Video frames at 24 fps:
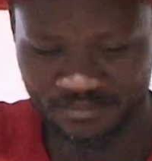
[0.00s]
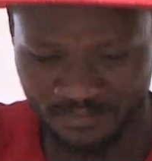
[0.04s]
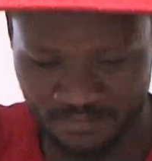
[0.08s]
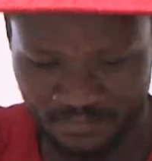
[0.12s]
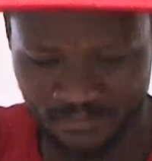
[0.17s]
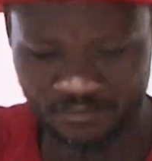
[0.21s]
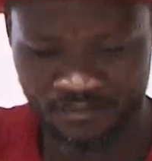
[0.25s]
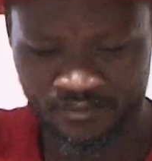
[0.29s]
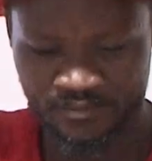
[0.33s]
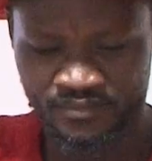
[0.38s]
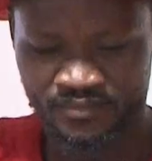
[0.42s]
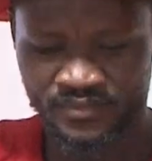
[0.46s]

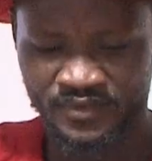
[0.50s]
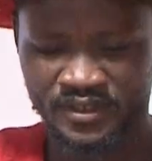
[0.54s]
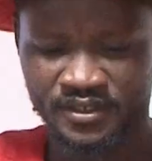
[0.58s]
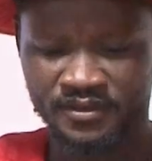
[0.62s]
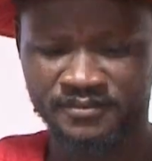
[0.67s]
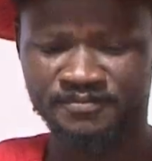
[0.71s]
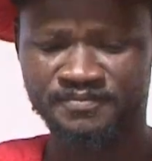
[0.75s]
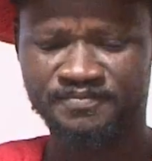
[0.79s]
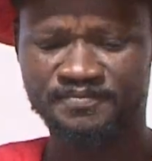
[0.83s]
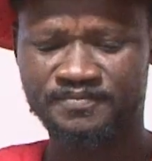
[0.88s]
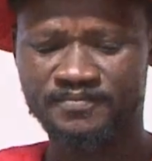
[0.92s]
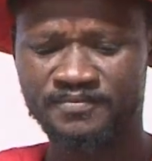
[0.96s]
o te so
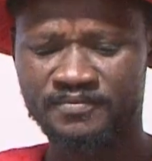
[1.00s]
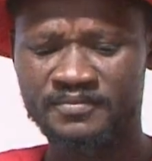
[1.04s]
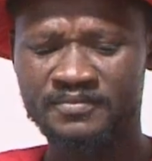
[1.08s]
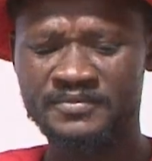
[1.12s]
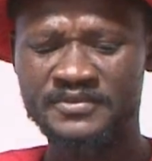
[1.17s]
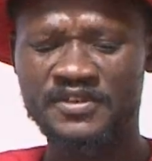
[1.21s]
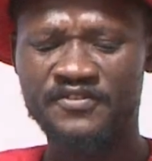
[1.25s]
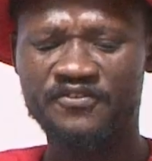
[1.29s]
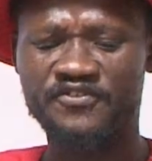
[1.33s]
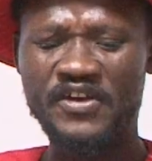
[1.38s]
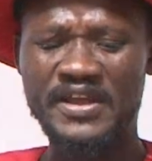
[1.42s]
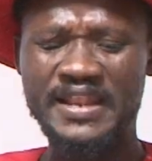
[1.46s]
yare
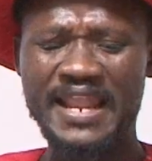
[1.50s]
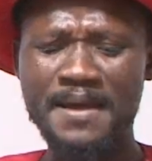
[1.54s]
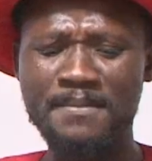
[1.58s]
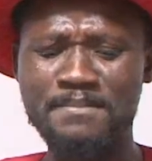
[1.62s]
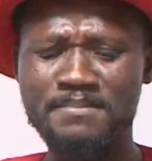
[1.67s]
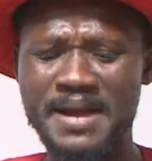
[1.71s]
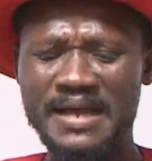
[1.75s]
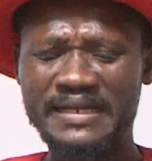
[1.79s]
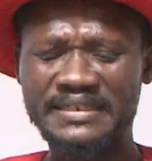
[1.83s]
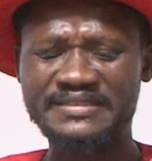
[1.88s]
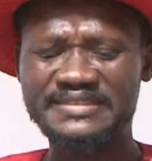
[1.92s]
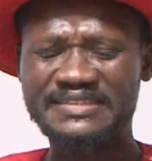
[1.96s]
no
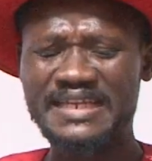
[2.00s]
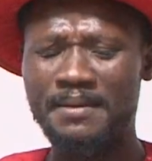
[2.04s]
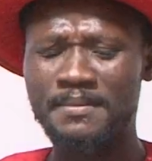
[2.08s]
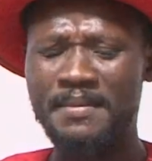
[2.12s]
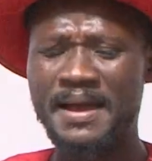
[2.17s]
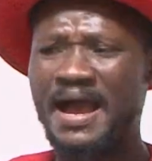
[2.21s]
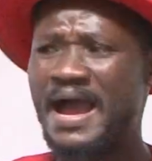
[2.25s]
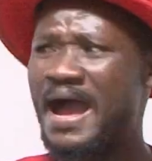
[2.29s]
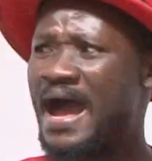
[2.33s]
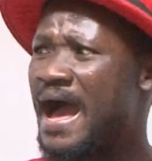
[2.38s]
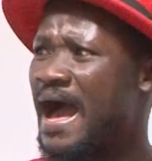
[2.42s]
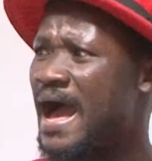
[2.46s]
falamma
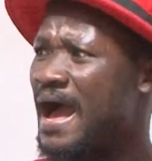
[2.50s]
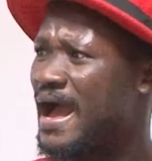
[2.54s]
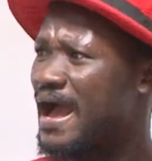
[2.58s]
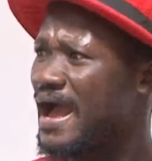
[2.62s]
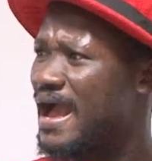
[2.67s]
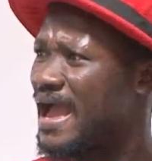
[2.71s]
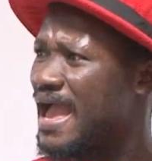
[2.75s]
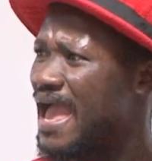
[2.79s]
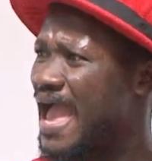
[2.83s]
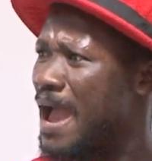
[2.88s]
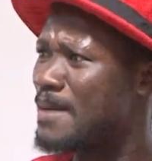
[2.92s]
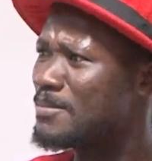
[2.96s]
samaa
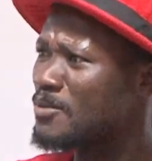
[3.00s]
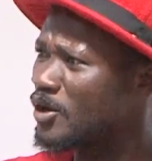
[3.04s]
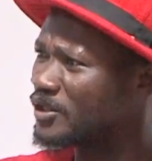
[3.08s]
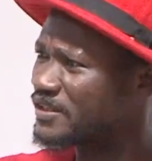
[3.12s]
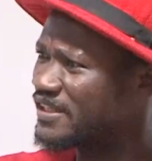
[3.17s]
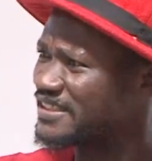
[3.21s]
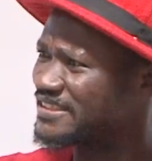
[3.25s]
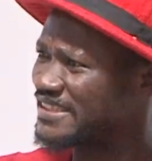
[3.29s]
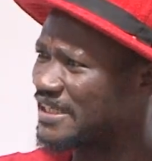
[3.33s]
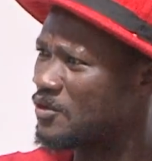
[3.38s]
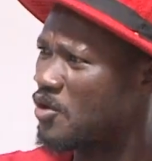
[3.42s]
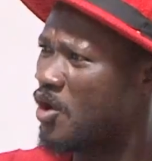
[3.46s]
and what
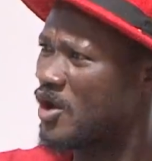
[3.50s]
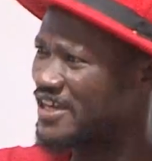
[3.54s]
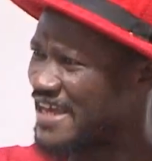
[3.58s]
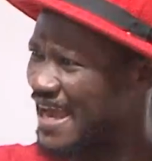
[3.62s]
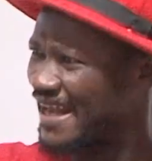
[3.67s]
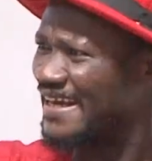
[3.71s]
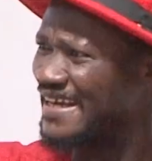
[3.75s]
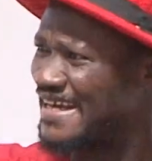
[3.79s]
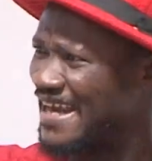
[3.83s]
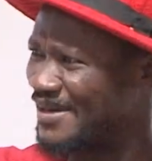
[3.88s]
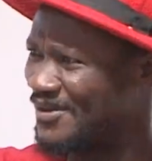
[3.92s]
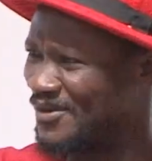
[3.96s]
is an
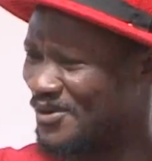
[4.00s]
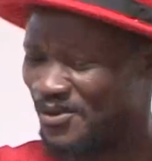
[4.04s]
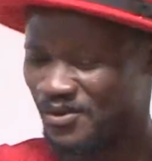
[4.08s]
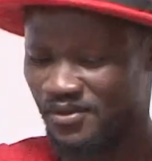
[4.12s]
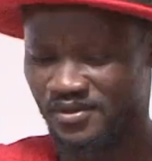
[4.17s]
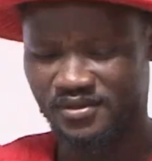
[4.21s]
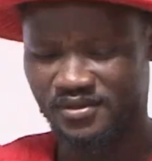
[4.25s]
Oyariano?